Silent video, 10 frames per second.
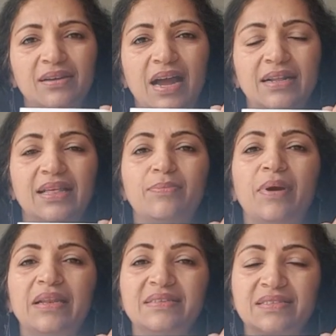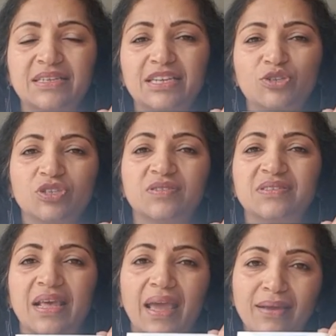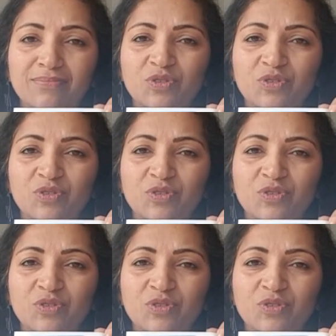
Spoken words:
and then by listening to the same